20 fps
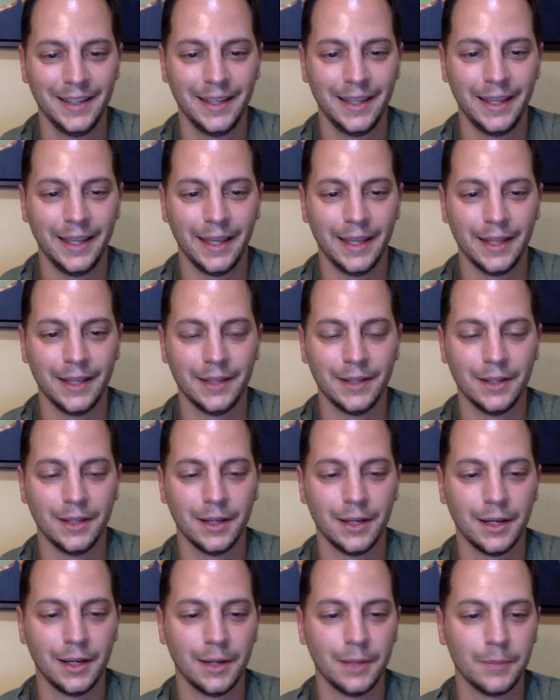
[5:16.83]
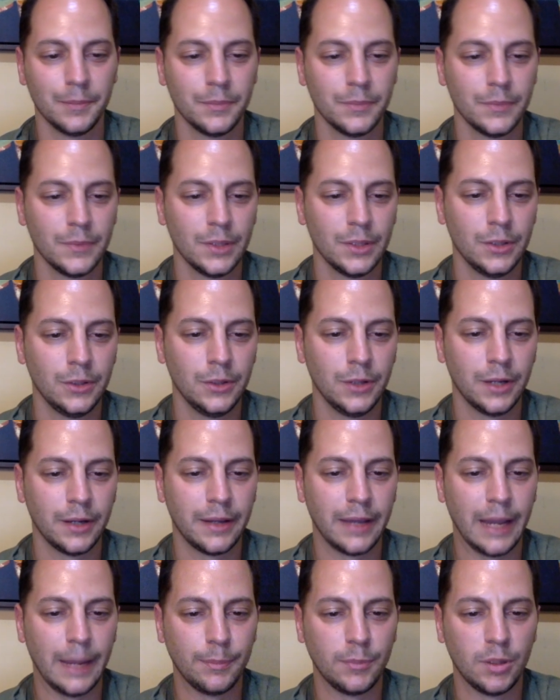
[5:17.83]
And you got
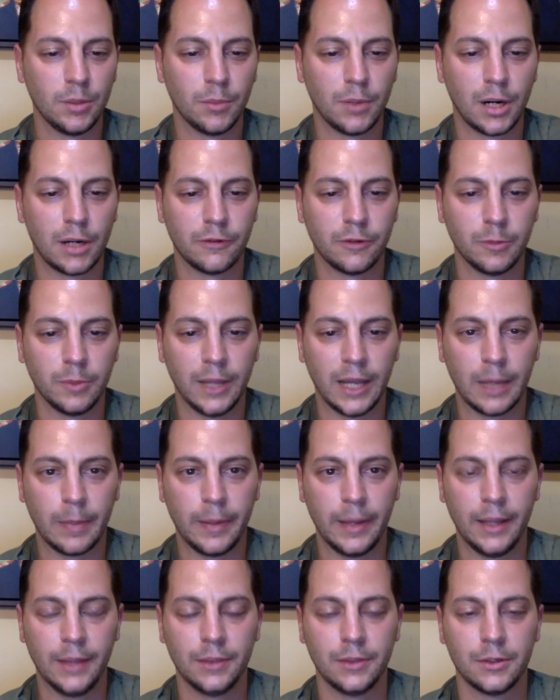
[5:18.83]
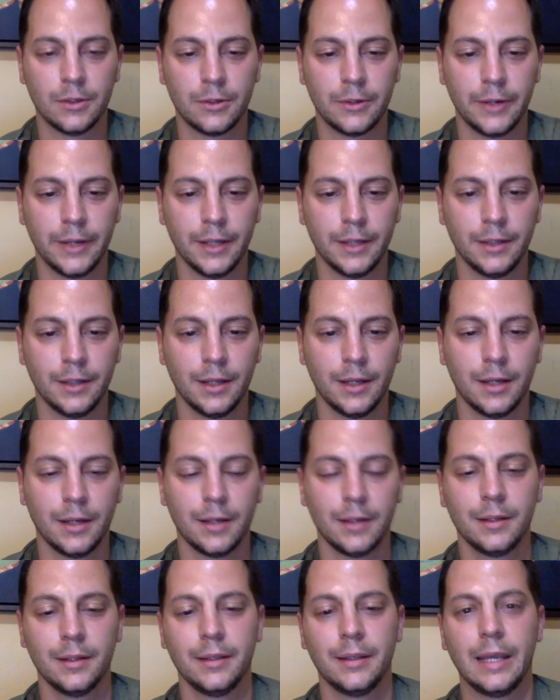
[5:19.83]
Captain Marvel, Black Panther, and
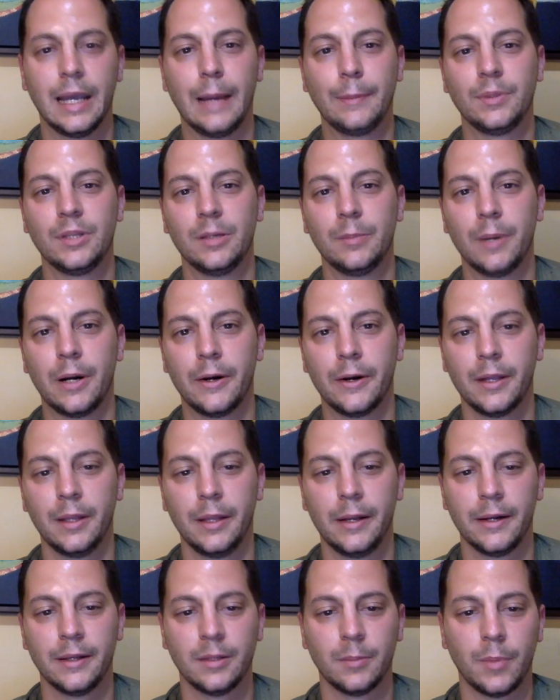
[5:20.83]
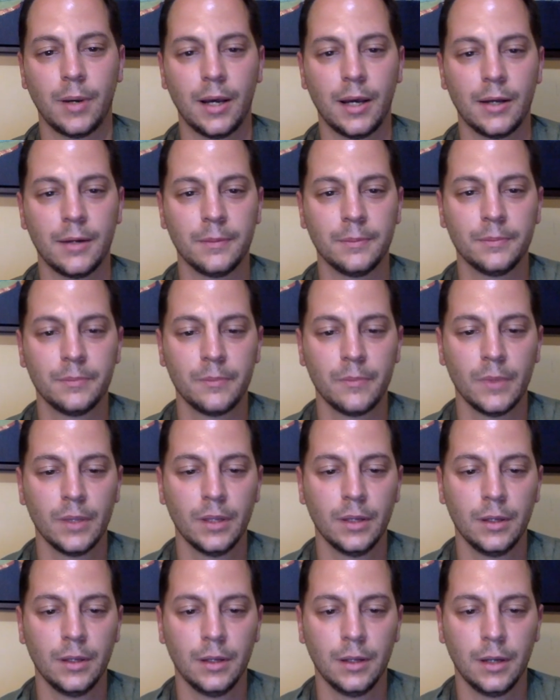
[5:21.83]
Captain America there at the bottom.
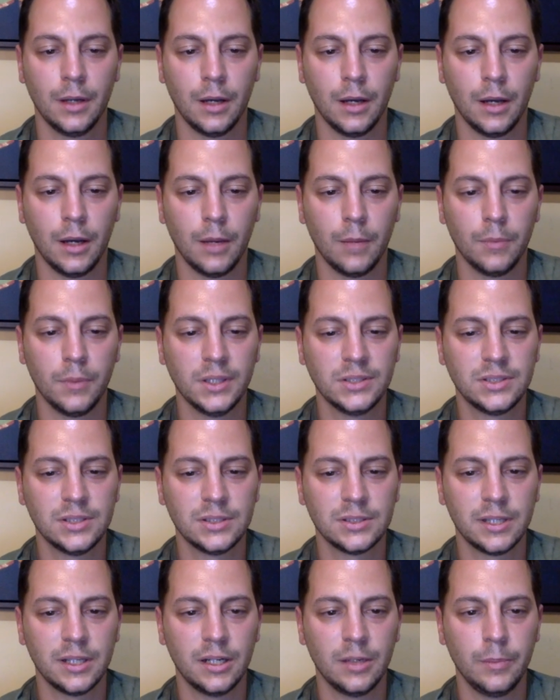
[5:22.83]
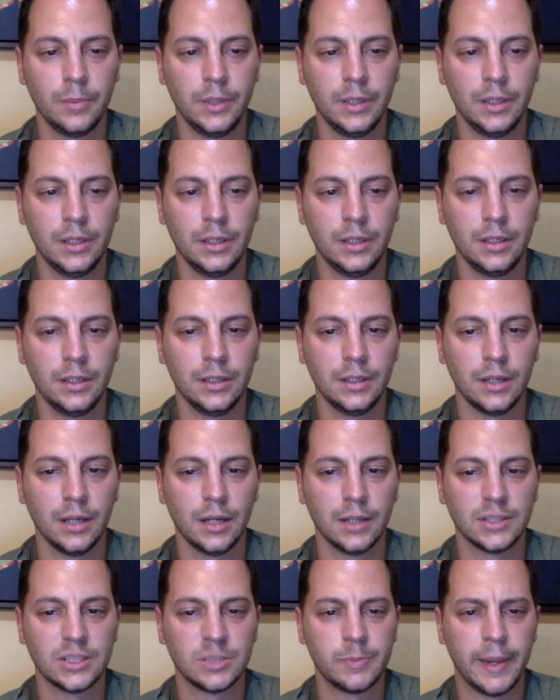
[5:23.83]
This is going to be
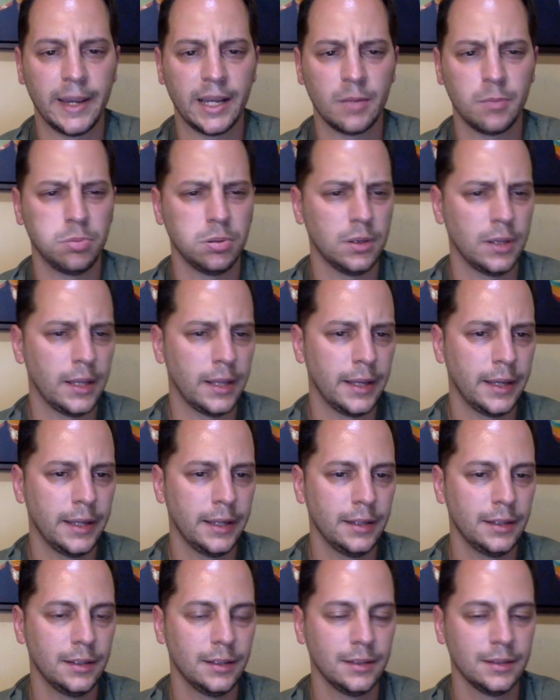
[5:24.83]
a spec play.